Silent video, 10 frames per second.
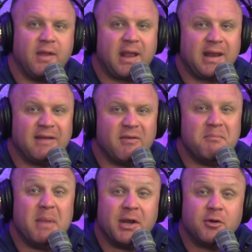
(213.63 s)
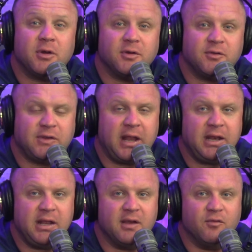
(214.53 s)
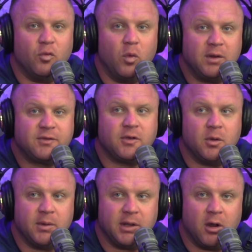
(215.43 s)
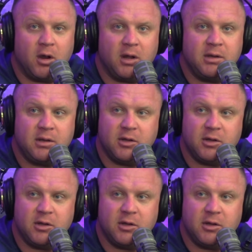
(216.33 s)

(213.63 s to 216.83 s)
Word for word: and they can have a better understanding of what's going on.